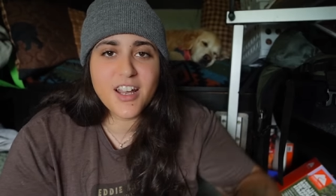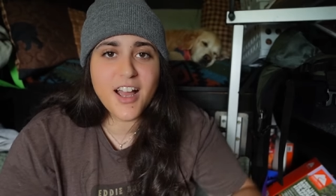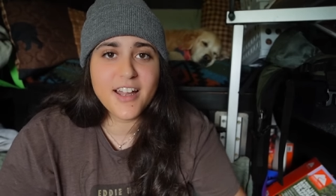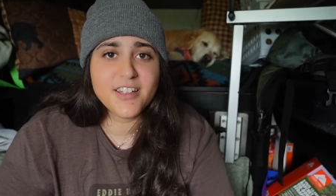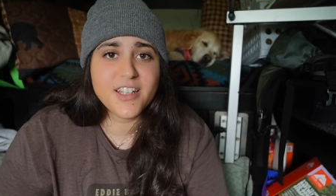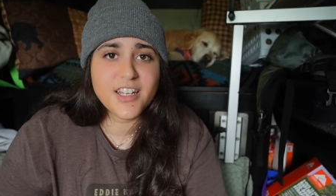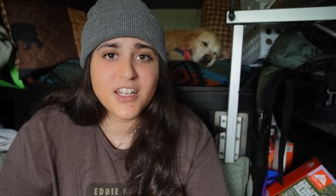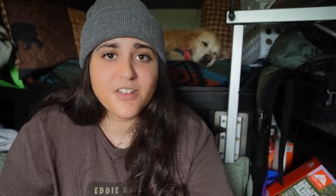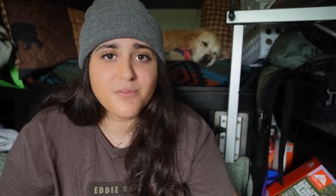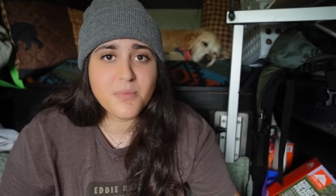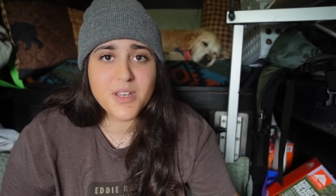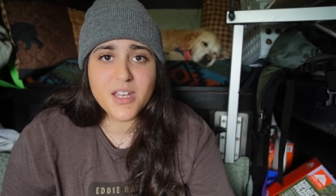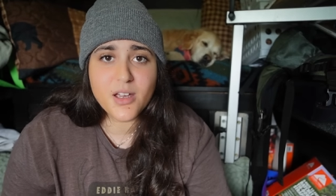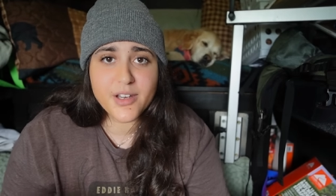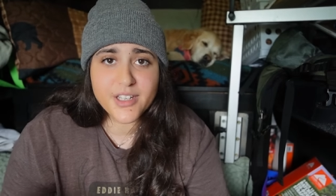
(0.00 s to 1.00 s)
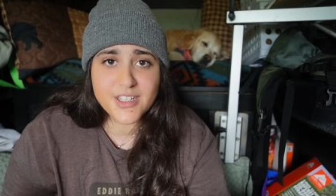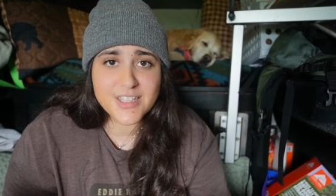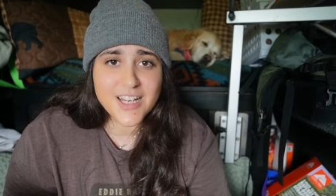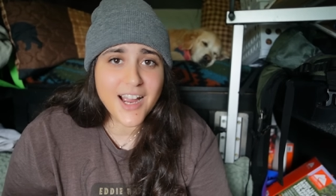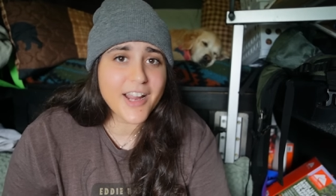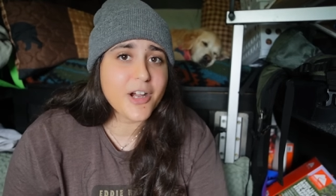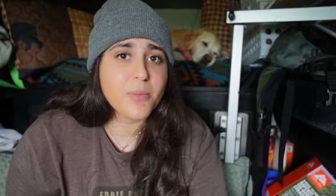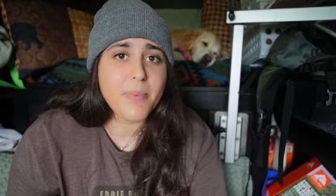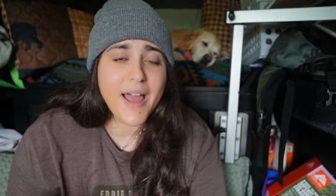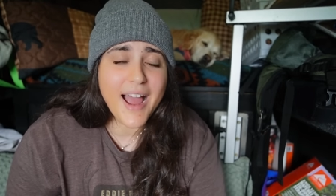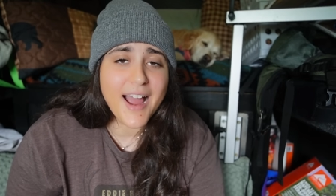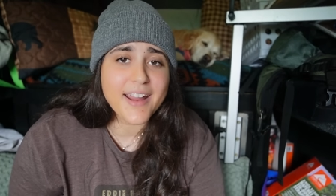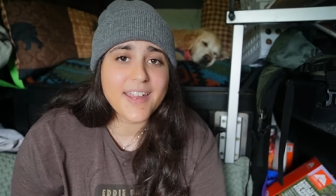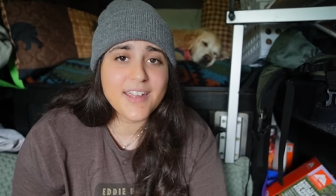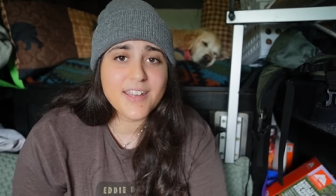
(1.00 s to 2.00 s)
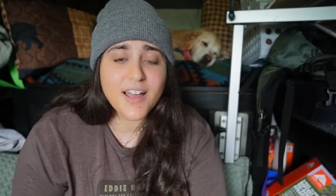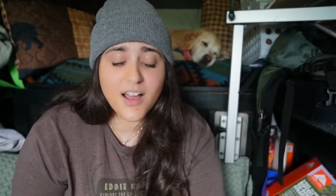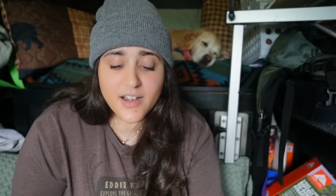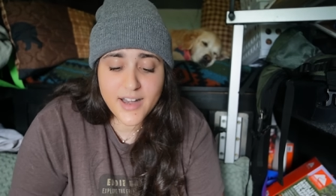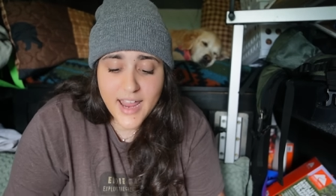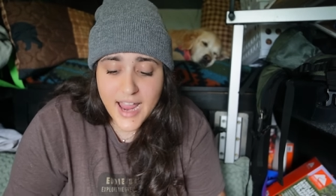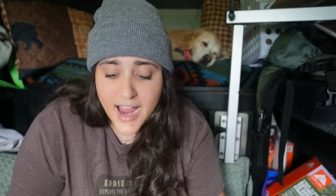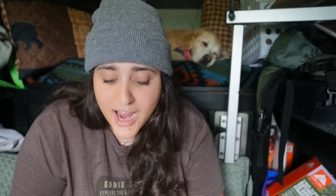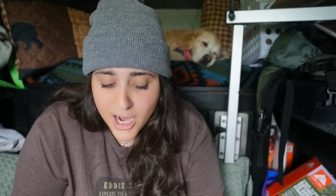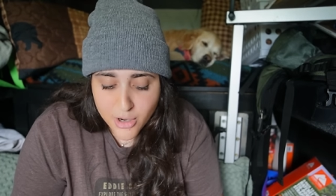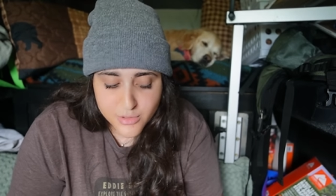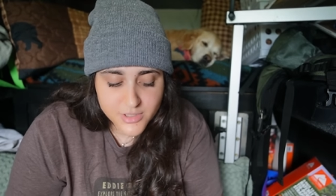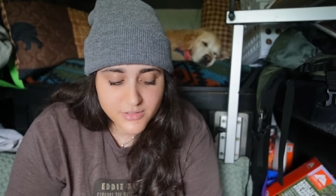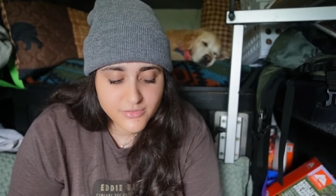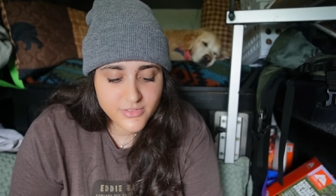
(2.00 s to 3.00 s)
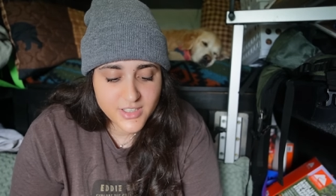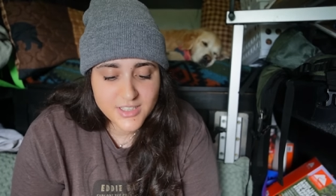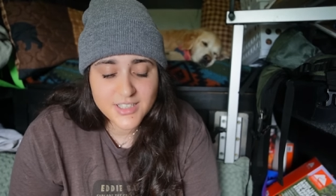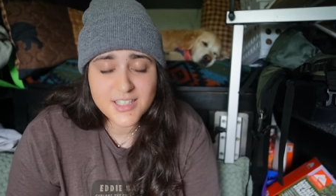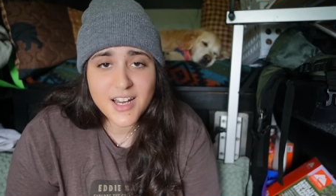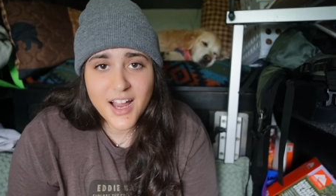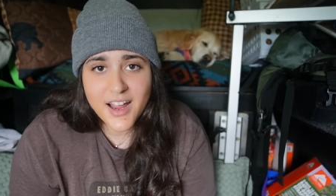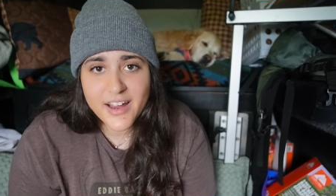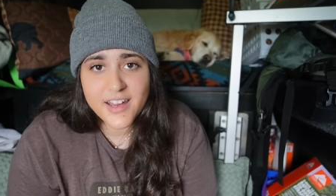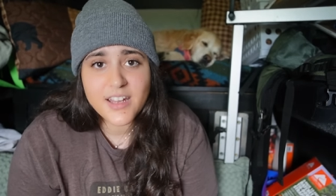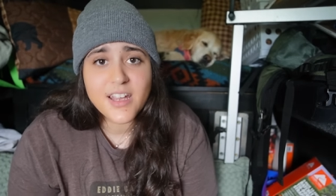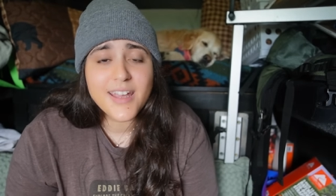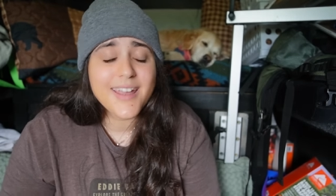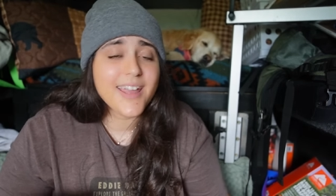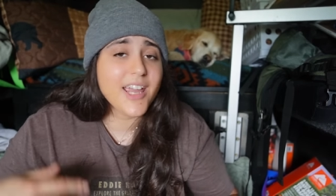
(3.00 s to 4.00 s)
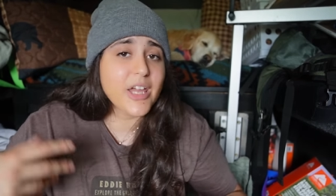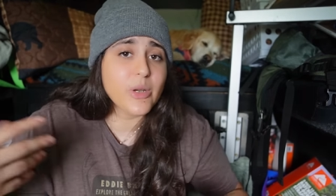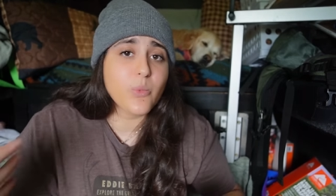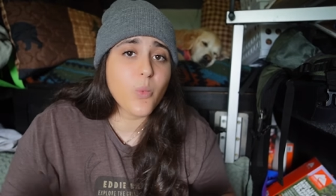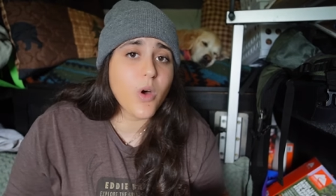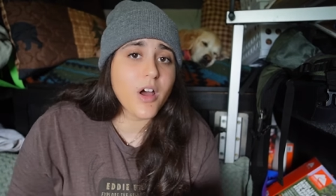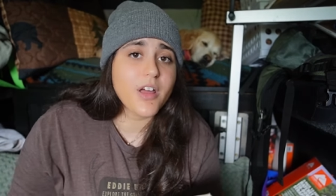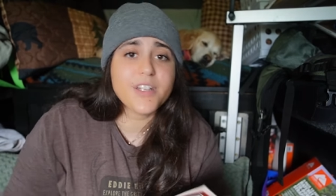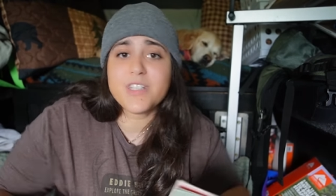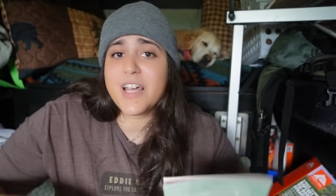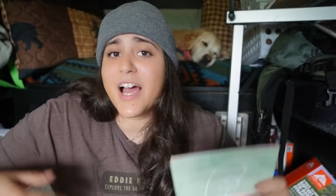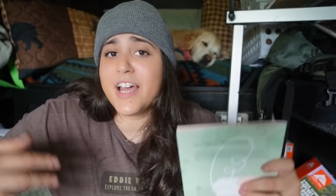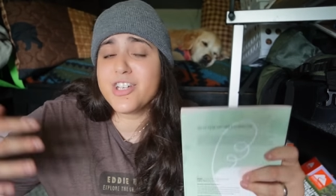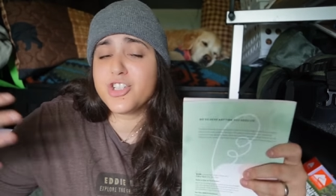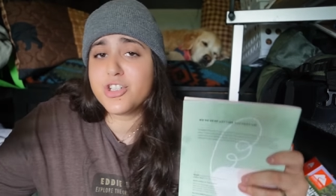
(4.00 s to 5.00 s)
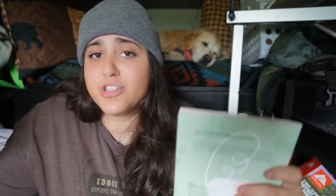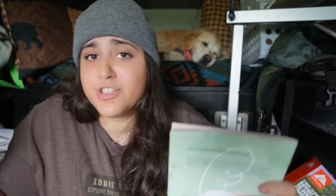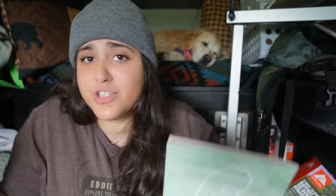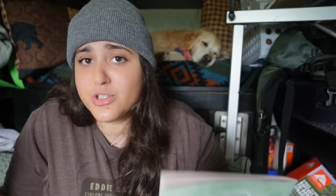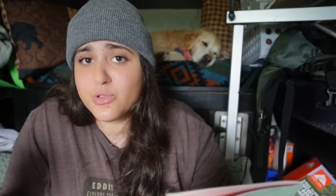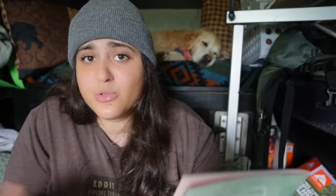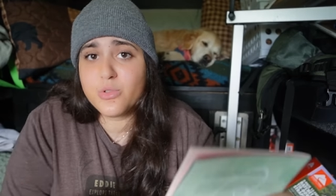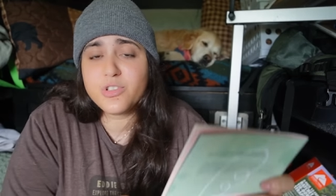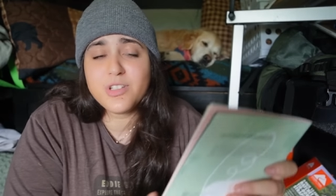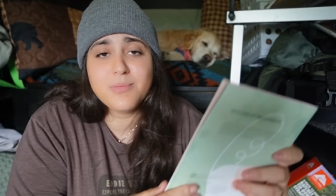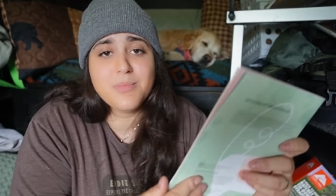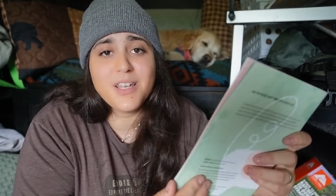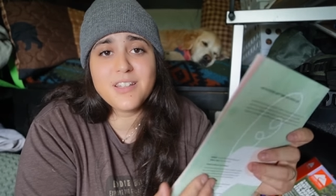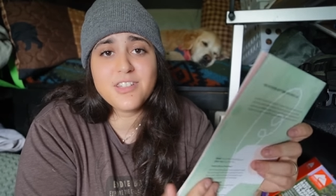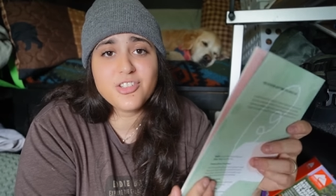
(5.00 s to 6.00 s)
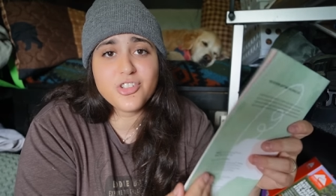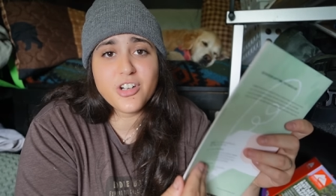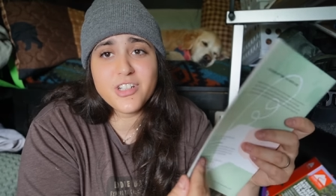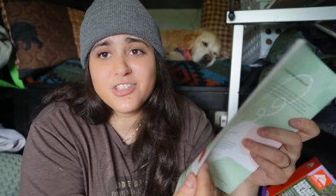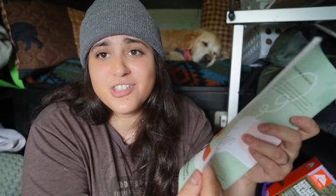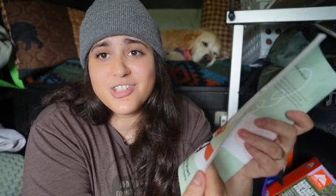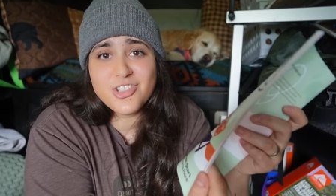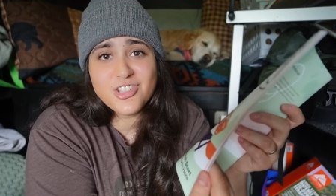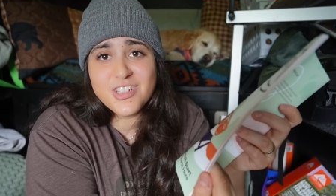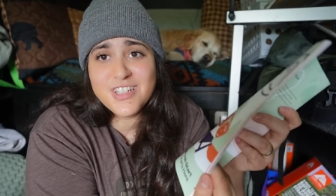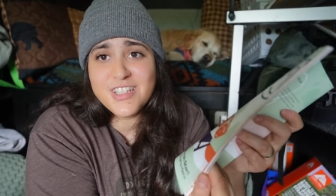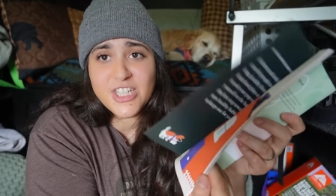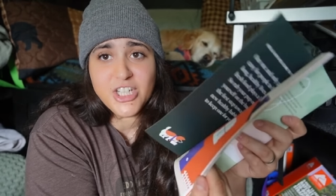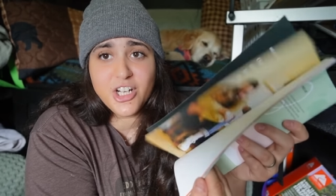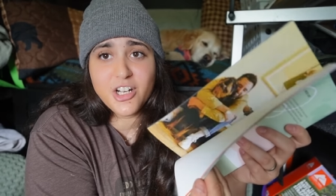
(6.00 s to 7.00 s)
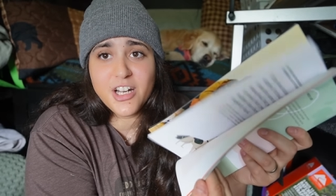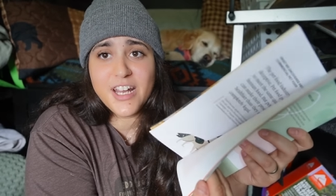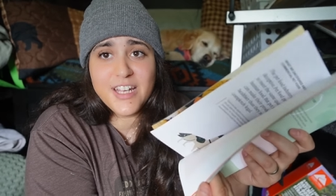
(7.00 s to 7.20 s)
guide. They give me an entire packet on how to feed Sky and what I should do to make this transition easier.